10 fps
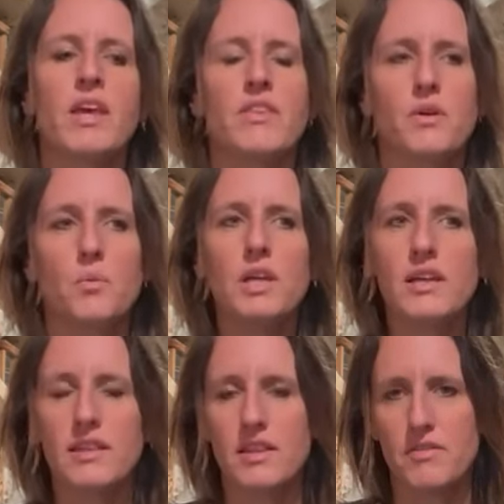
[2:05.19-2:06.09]
that we
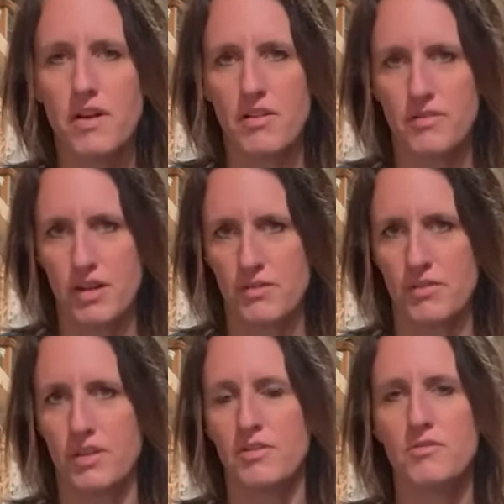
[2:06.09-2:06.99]
could live off of
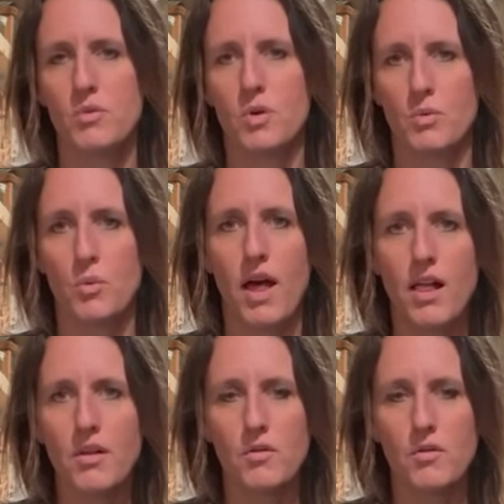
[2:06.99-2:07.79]
for well